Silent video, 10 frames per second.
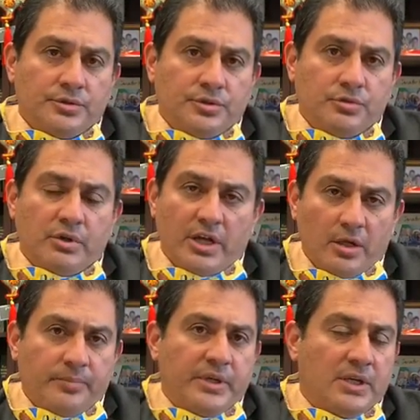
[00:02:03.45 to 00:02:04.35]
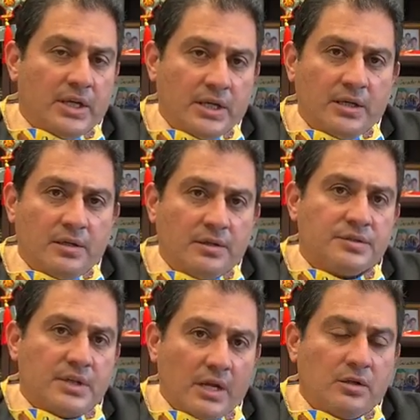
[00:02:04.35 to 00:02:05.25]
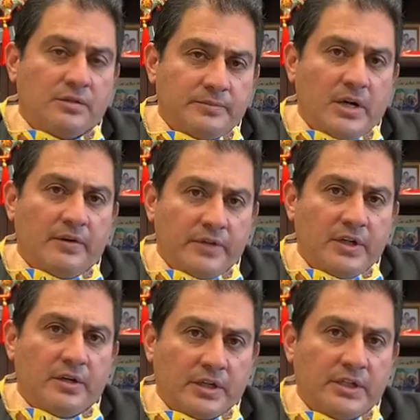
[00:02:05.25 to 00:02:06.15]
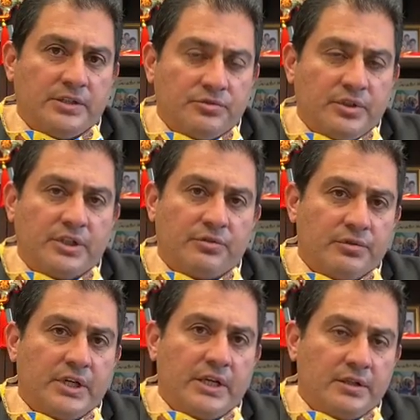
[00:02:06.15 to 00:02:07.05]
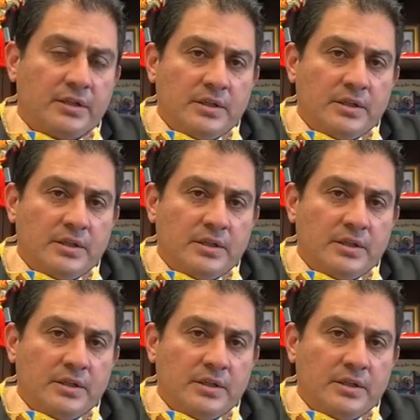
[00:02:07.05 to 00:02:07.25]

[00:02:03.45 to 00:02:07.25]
to helping end the cycle of poverty in our country and create